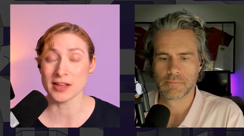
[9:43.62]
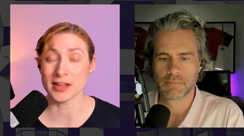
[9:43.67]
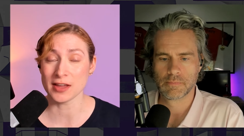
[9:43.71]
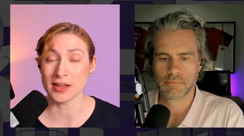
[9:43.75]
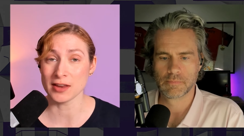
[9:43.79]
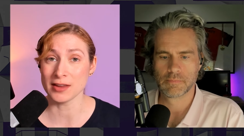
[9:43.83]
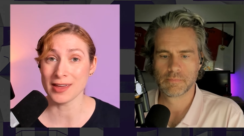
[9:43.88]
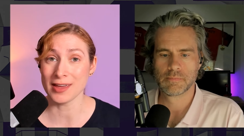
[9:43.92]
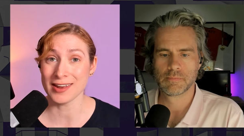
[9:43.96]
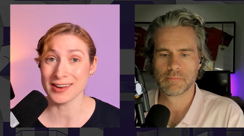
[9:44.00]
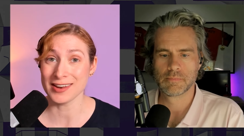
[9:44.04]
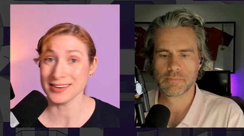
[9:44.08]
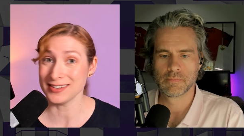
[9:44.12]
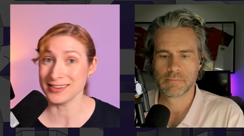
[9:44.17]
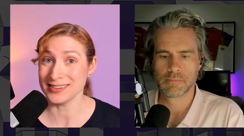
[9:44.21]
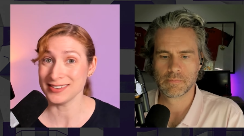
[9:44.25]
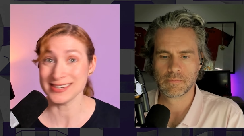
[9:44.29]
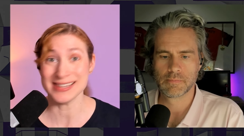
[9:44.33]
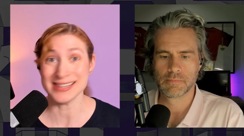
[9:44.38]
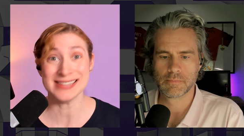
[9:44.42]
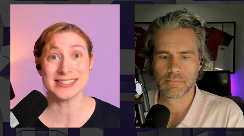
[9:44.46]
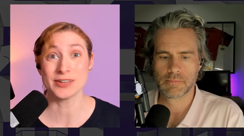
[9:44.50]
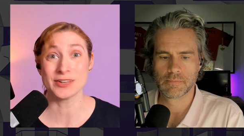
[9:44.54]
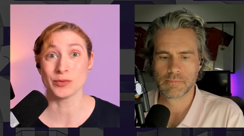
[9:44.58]
Speaker 1: They can get a
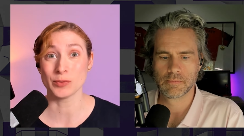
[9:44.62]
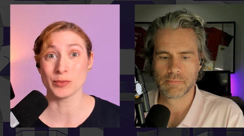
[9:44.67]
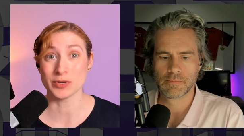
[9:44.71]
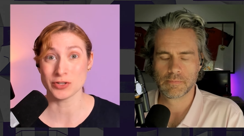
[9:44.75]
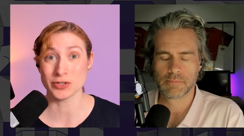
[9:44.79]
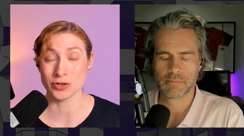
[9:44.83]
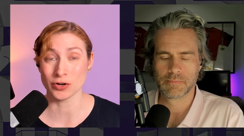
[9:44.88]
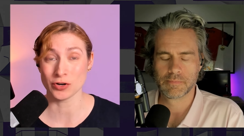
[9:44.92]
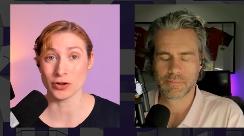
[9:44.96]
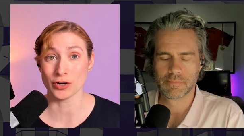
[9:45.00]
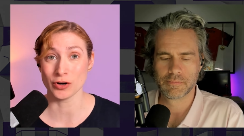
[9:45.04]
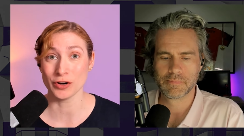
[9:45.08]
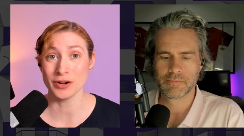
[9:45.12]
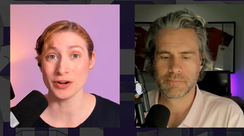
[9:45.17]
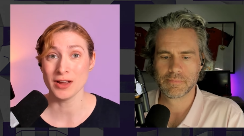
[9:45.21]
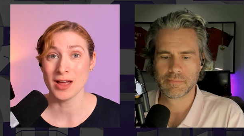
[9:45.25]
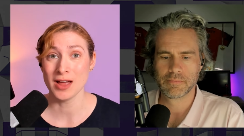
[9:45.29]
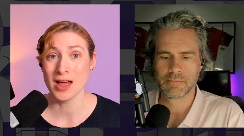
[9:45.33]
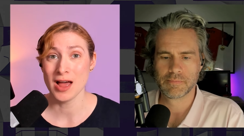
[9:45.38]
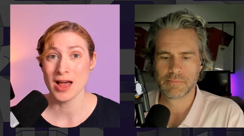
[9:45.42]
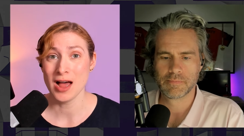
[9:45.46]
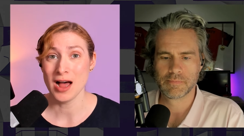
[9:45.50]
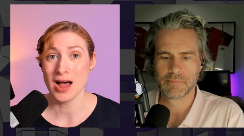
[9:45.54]
decent return.